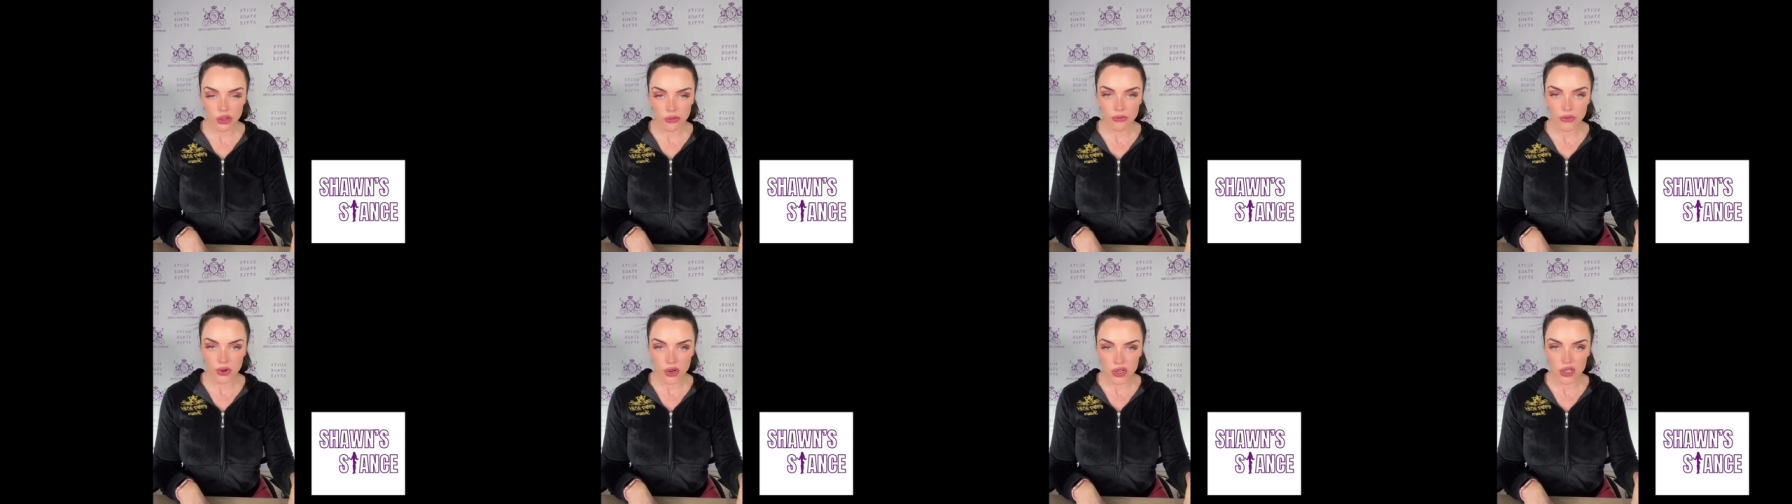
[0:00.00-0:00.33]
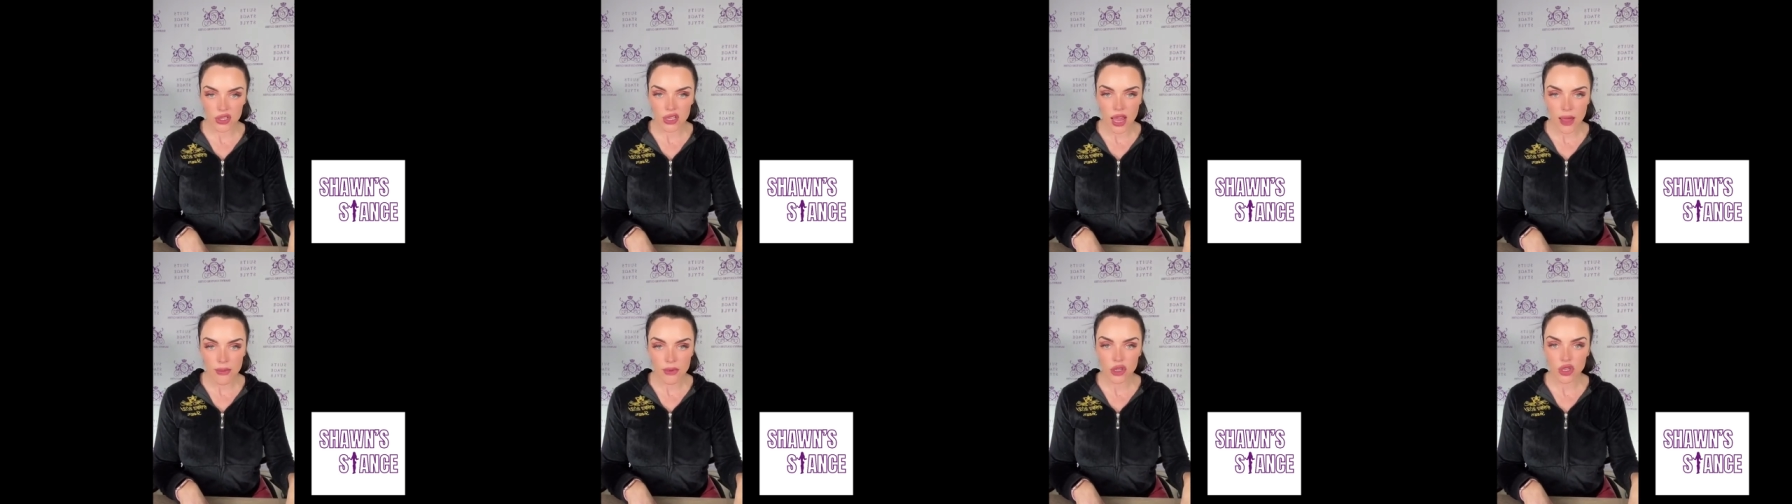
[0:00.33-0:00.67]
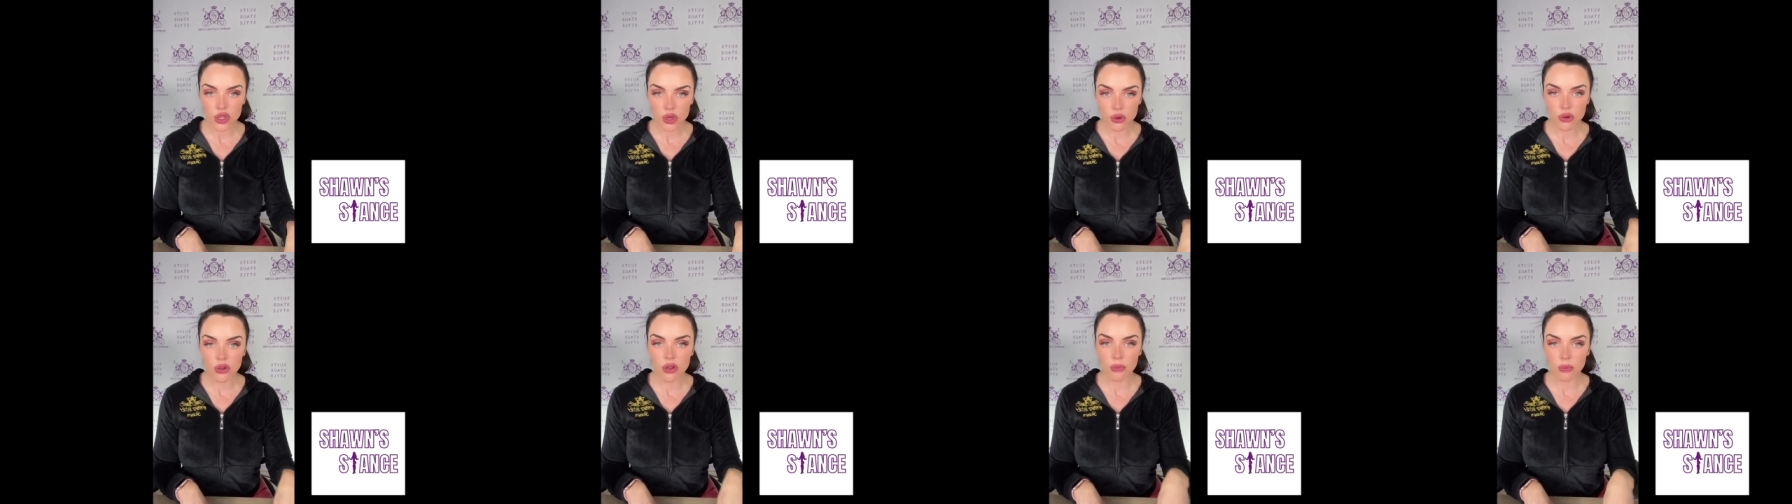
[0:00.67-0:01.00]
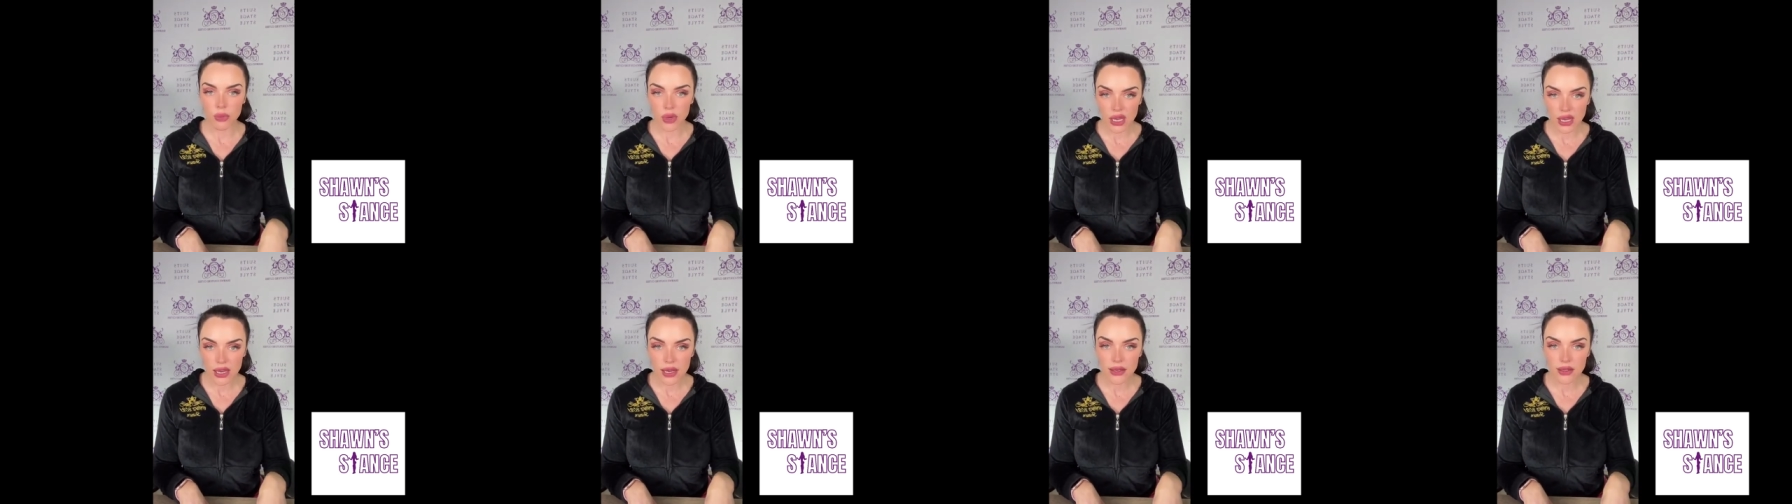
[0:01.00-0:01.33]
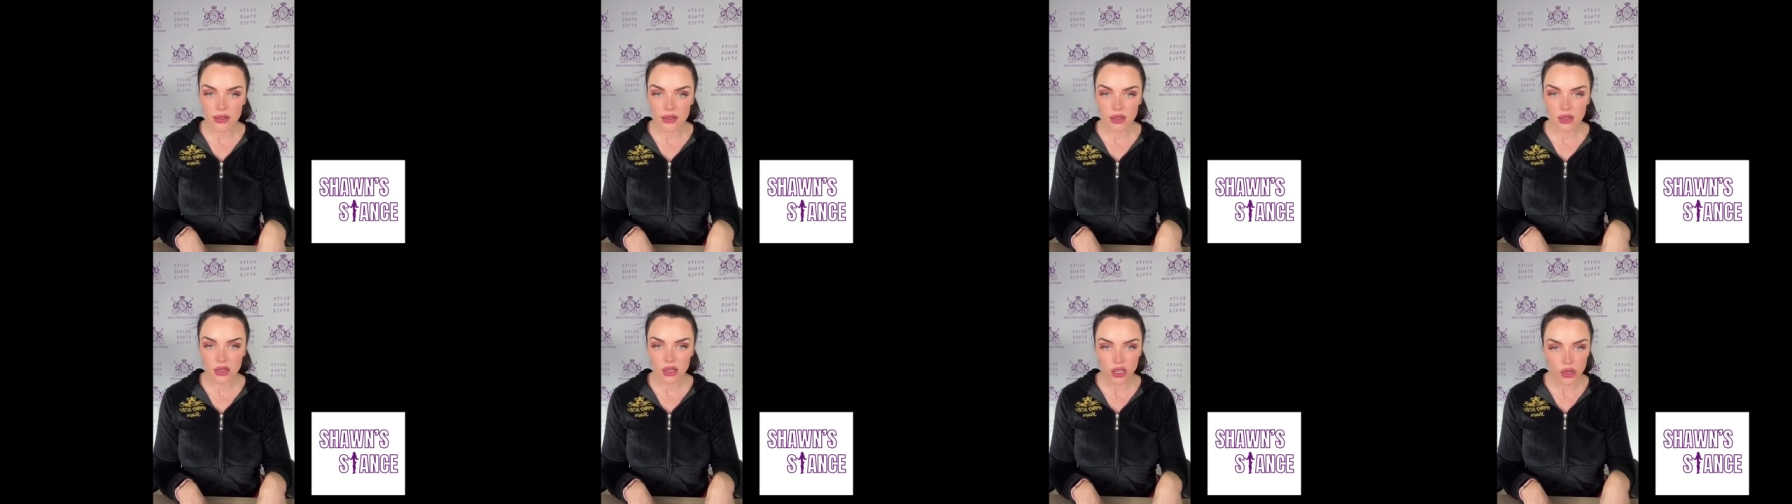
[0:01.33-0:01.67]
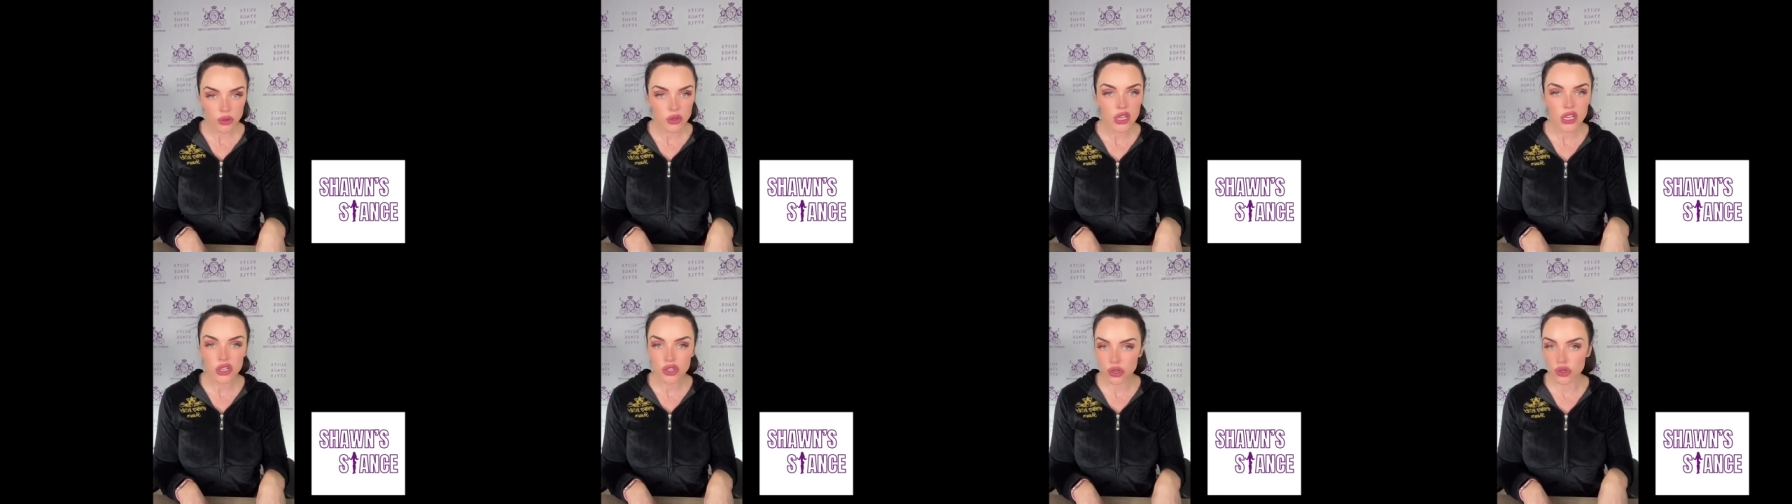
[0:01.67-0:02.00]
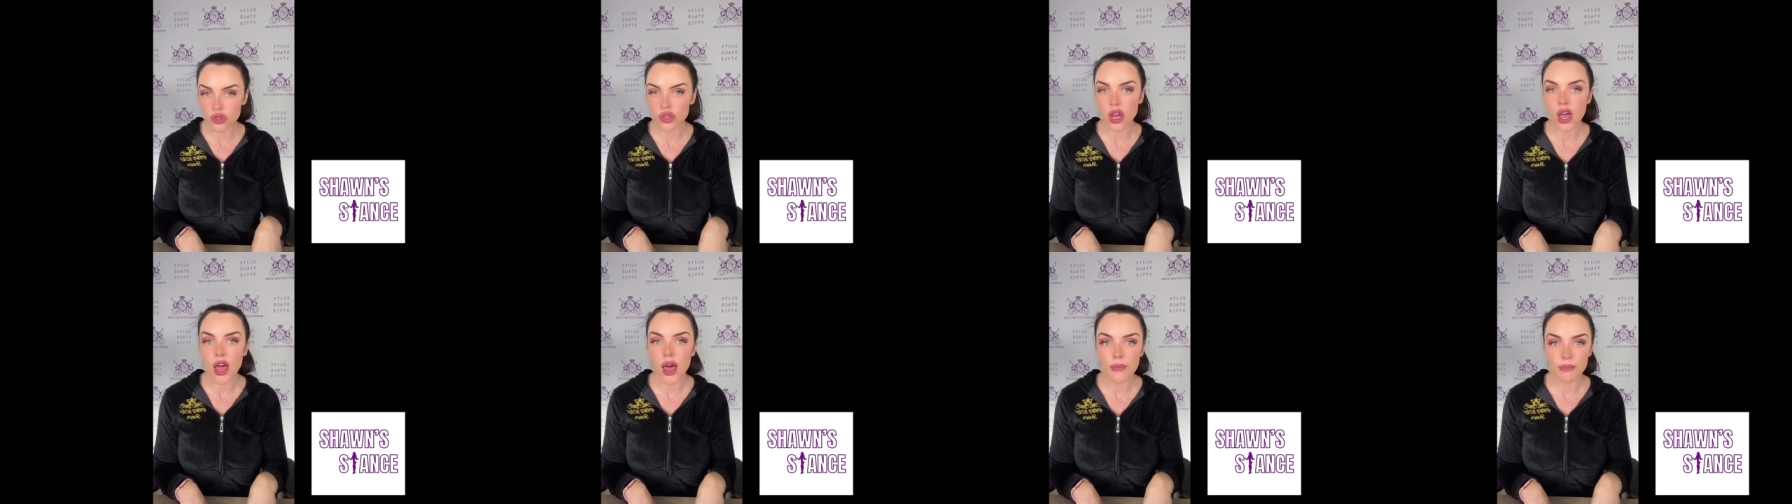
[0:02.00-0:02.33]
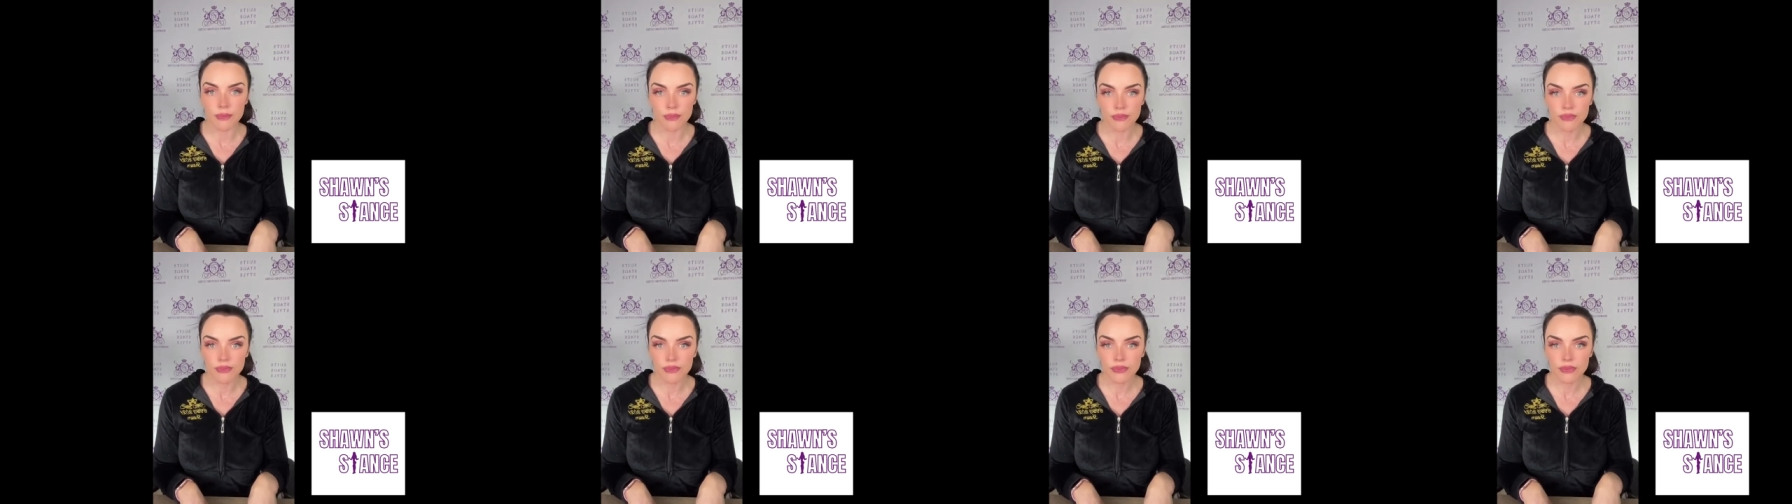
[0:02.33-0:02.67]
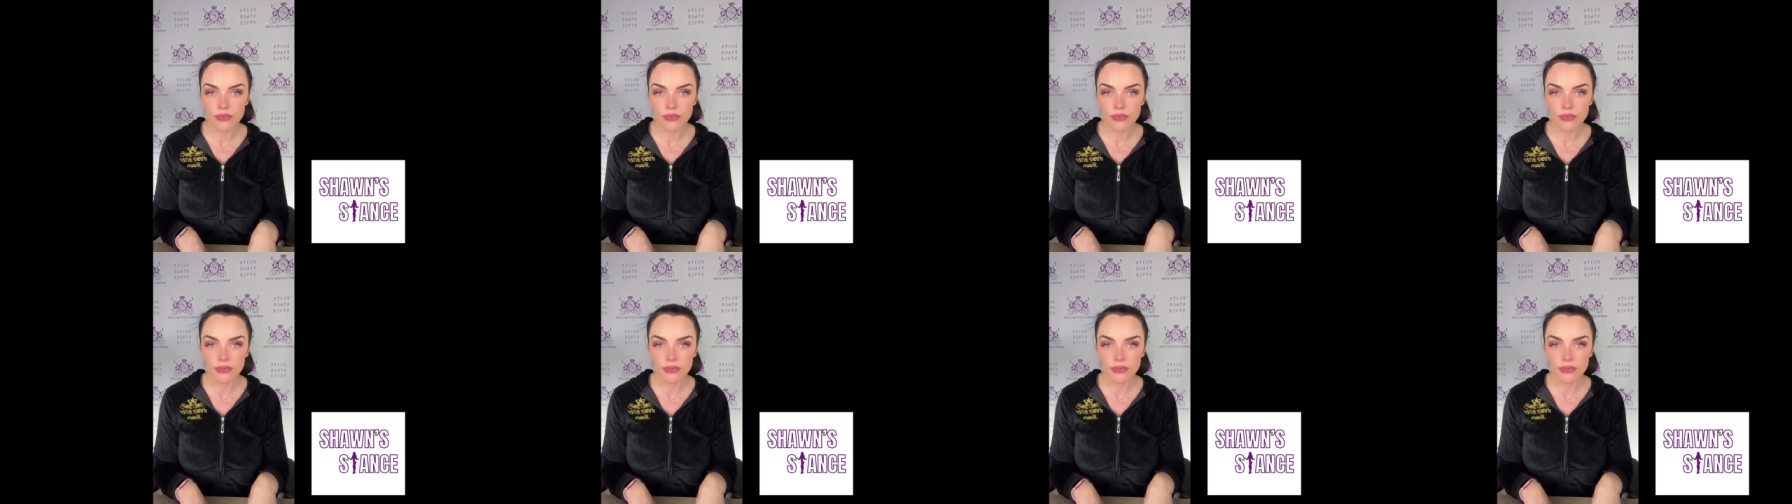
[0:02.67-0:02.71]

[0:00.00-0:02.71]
the first time that you compete, you did your job.